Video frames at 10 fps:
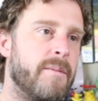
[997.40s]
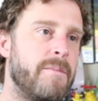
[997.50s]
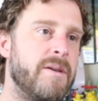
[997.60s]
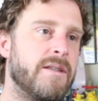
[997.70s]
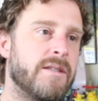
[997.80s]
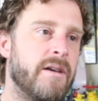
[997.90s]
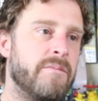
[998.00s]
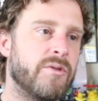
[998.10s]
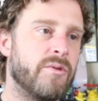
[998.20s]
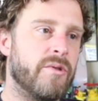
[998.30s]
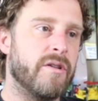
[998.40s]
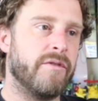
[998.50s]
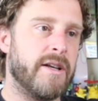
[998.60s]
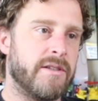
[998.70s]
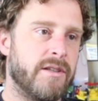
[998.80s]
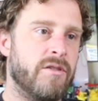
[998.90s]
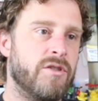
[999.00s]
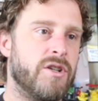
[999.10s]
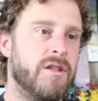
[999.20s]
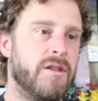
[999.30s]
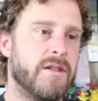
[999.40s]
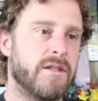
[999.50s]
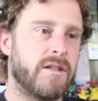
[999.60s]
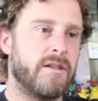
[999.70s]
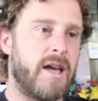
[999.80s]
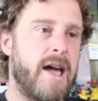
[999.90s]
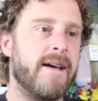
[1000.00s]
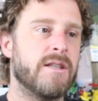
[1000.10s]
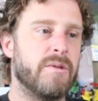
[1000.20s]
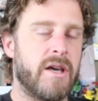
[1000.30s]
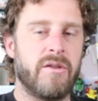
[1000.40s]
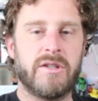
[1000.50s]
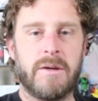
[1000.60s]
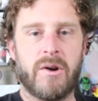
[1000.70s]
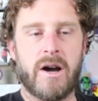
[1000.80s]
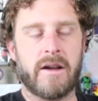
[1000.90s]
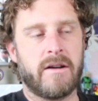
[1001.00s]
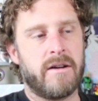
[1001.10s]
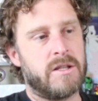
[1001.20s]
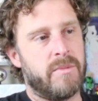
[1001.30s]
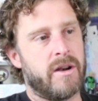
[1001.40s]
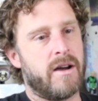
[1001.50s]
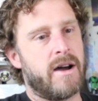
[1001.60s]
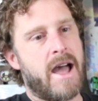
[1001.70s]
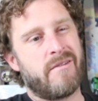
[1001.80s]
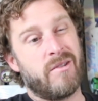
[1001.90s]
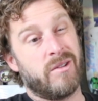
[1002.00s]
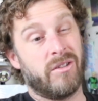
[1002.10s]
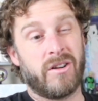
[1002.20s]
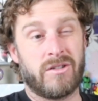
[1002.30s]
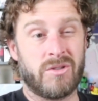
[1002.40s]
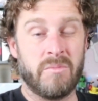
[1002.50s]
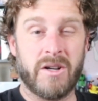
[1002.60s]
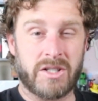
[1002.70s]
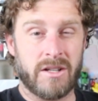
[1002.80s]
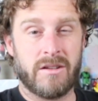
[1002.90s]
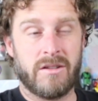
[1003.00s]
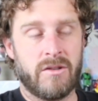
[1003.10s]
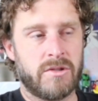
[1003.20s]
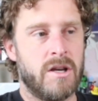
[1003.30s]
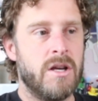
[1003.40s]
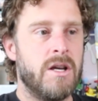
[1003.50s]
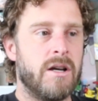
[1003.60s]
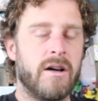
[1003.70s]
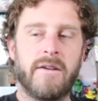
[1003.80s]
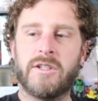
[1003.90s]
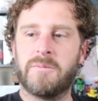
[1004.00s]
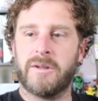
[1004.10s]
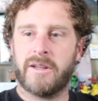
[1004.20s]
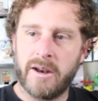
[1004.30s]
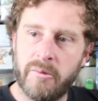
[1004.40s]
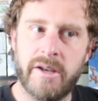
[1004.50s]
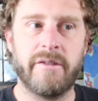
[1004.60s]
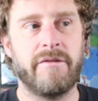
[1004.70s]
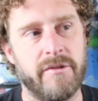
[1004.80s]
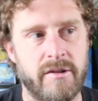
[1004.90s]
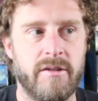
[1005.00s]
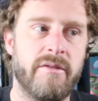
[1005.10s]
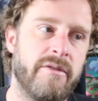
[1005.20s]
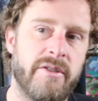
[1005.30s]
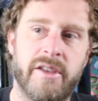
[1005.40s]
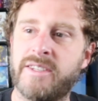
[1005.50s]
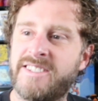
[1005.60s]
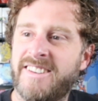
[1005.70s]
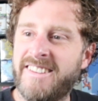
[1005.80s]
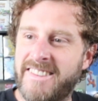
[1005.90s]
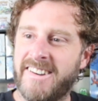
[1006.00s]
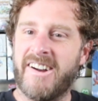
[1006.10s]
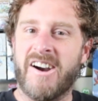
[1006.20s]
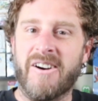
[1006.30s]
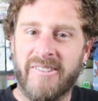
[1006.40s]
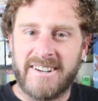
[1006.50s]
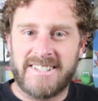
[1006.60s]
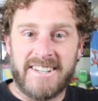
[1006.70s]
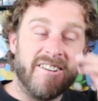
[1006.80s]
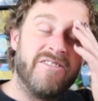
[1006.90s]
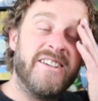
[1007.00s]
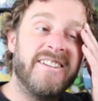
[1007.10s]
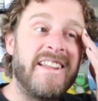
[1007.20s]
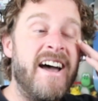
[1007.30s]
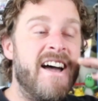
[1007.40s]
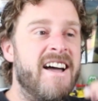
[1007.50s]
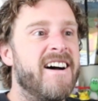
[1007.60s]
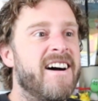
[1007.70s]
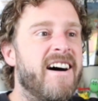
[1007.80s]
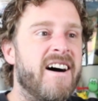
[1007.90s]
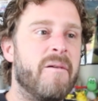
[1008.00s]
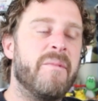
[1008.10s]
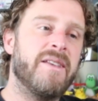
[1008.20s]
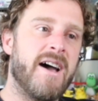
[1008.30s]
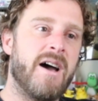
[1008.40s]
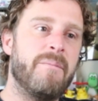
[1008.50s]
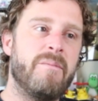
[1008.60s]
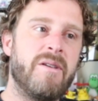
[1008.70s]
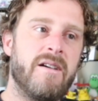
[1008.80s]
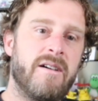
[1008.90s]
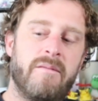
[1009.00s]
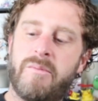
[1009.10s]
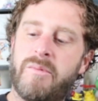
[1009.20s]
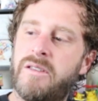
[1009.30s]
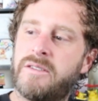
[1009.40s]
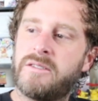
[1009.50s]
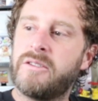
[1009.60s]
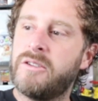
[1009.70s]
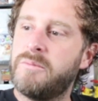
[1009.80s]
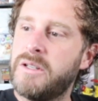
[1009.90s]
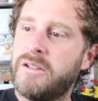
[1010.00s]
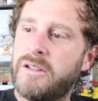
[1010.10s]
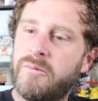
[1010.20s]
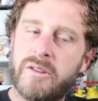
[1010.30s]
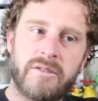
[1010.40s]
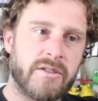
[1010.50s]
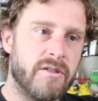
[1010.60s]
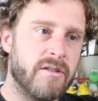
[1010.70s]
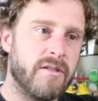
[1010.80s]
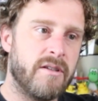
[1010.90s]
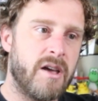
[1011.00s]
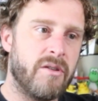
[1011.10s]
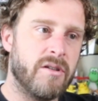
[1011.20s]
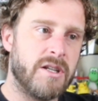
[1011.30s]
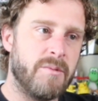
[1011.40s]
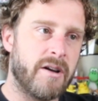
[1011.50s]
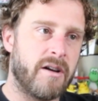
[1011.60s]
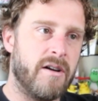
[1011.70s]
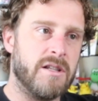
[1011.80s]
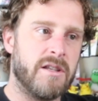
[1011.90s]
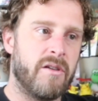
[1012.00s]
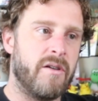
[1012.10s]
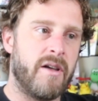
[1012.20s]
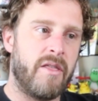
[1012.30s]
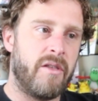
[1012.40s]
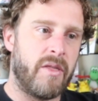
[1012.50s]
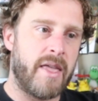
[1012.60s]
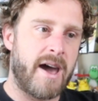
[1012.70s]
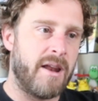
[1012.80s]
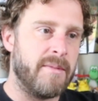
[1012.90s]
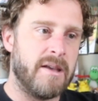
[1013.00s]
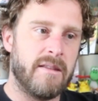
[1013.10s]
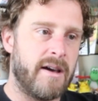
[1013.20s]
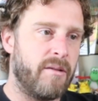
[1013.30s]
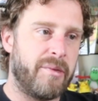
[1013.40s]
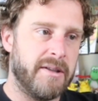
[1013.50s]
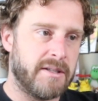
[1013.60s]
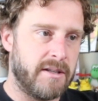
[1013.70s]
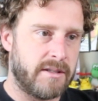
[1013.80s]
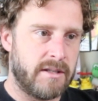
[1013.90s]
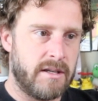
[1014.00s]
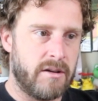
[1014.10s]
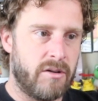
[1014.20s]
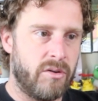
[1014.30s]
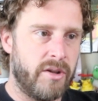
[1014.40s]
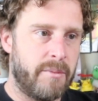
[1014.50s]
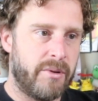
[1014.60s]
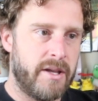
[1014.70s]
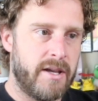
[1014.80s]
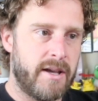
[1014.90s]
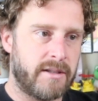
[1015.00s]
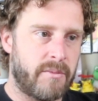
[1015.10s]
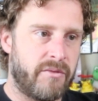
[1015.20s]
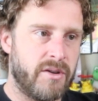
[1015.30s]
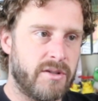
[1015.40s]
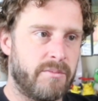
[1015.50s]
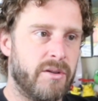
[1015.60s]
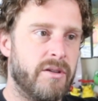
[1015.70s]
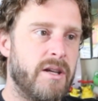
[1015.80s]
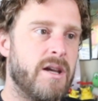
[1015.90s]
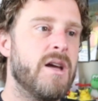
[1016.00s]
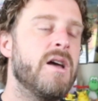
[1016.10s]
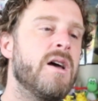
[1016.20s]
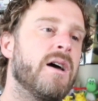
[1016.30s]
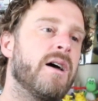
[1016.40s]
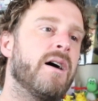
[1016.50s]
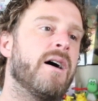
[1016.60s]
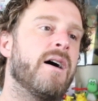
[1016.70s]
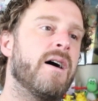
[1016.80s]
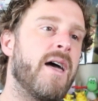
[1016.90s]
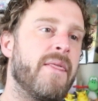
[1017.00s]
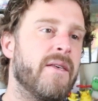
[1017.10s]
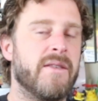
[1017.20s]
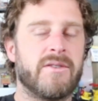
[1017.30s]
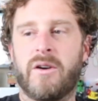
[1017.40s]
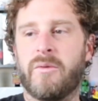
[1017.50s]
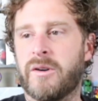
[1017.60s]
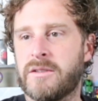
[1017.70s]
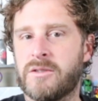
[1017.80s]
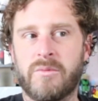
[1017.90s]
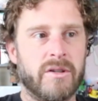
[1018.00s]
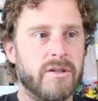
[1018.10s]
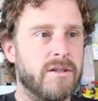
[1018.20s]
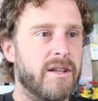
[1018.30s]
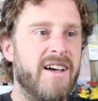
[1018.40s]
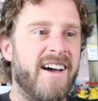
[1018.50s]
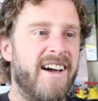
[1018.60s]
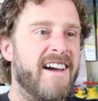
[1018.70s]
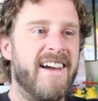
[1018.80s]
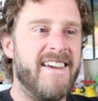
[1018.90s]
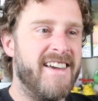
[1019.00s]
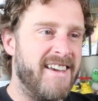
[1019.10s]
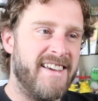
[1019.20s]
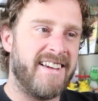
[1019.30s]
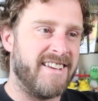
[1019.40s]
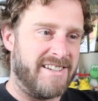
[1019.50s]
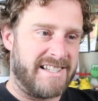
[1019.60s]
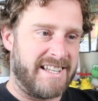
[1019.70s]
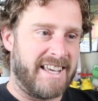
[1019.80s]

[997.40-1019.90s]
some sort of like synergy that this has with other Team Rocket cards, but I haven't really looked too much into those. I've just been kind of waiting for the artworks to get revealed. But yeah, maybe this could be good with certain other Team Rocket cards. Other than that, I mean, I don't think it's gonna see a whole lot of play except for its ability. And then this artwork is super good. Like you're just like